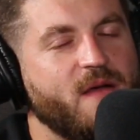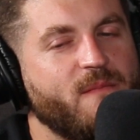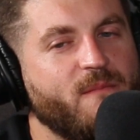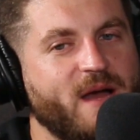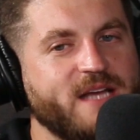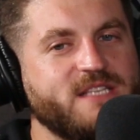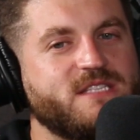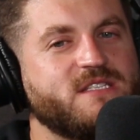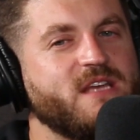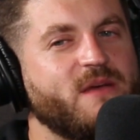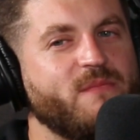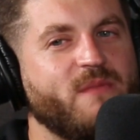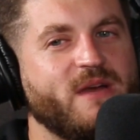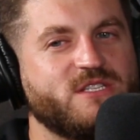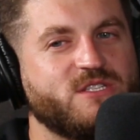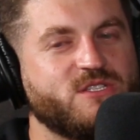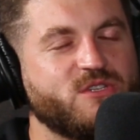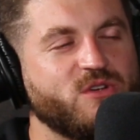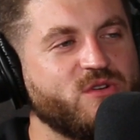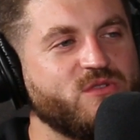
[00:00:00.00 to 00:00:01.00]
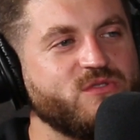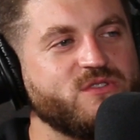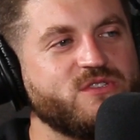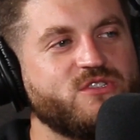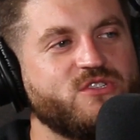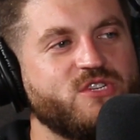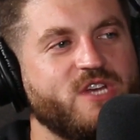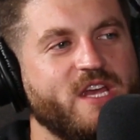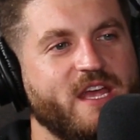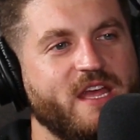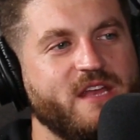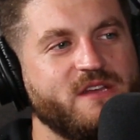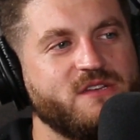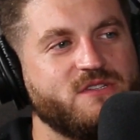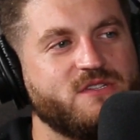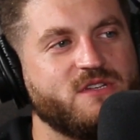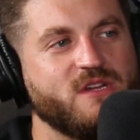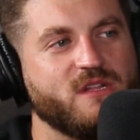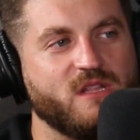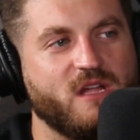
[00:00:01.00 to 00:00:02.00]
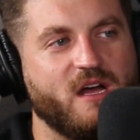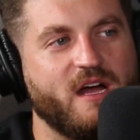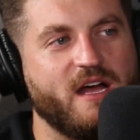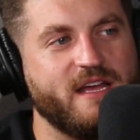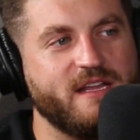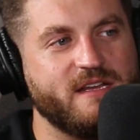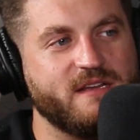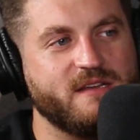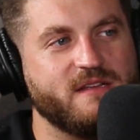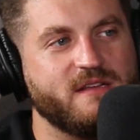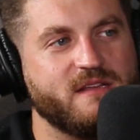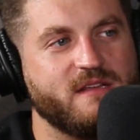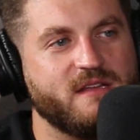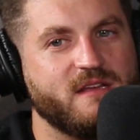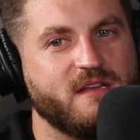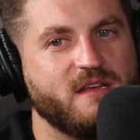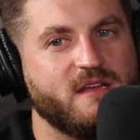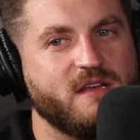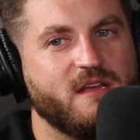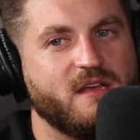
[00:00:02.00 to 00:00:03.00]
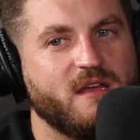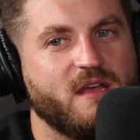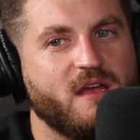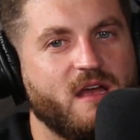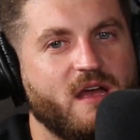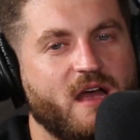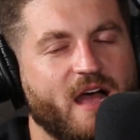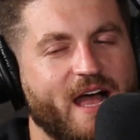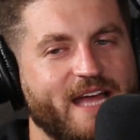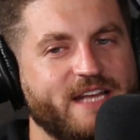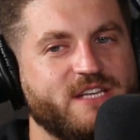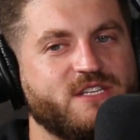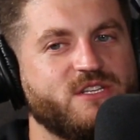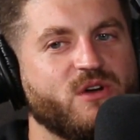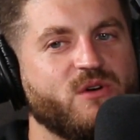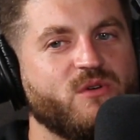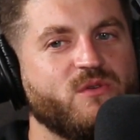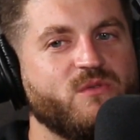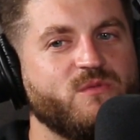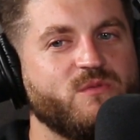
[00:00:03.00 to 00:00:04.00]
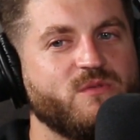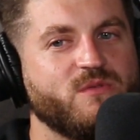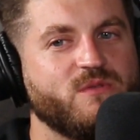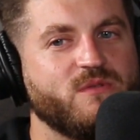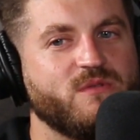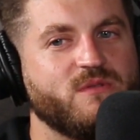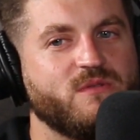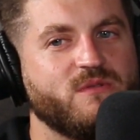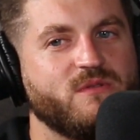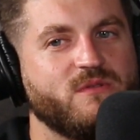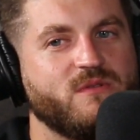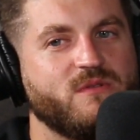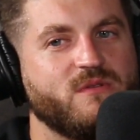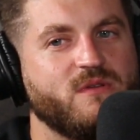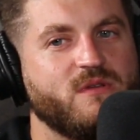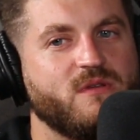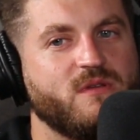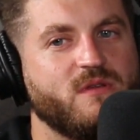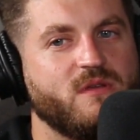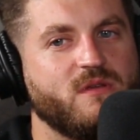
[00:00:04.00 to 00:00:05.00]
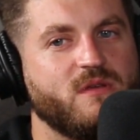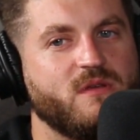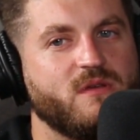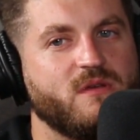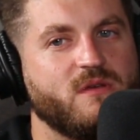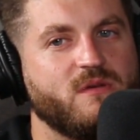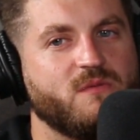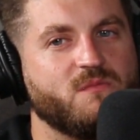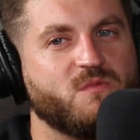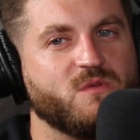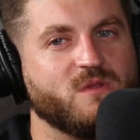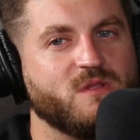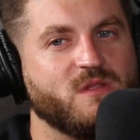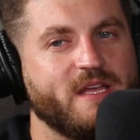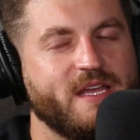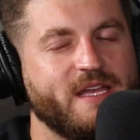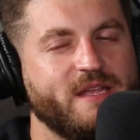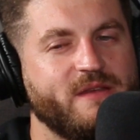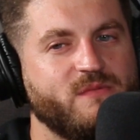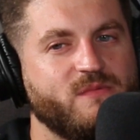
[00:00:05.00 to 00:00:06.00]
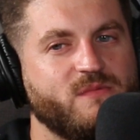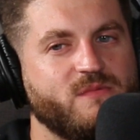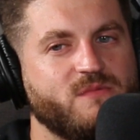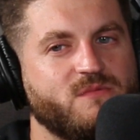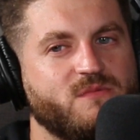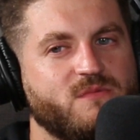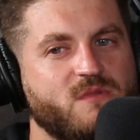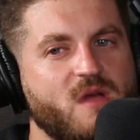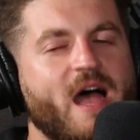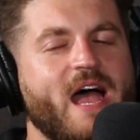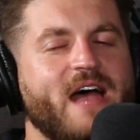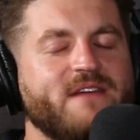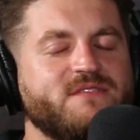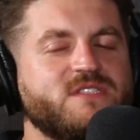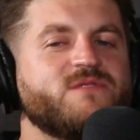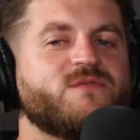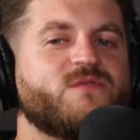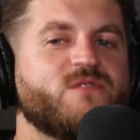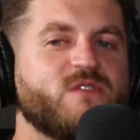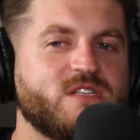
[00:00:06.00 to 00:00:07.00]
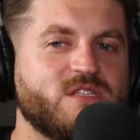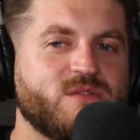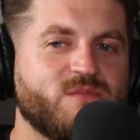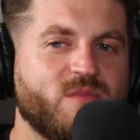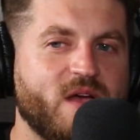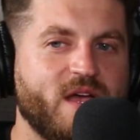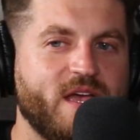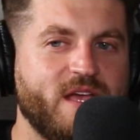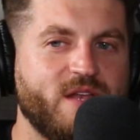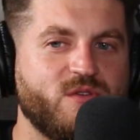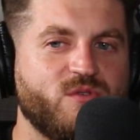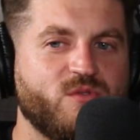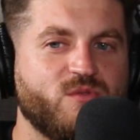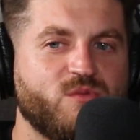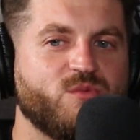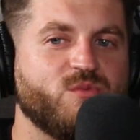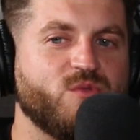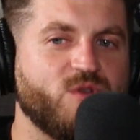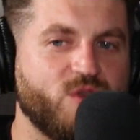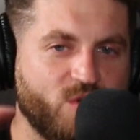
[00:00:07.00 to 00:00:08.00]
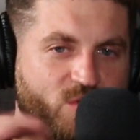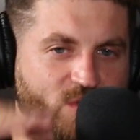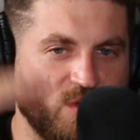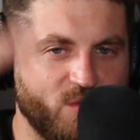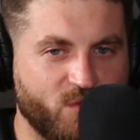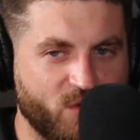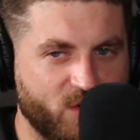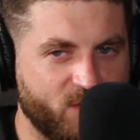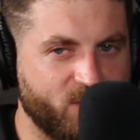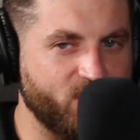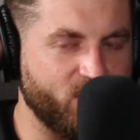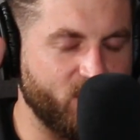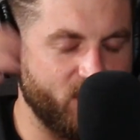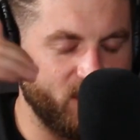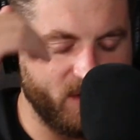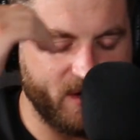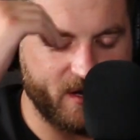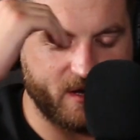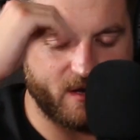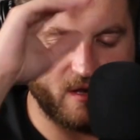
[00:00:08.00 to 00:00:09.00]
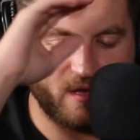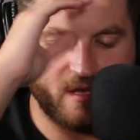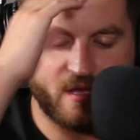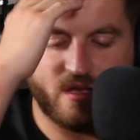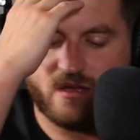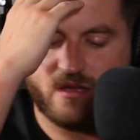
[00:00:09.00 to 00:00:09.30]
My circle's changed a lot. I don't relate. I have some friends of mine who, they work for like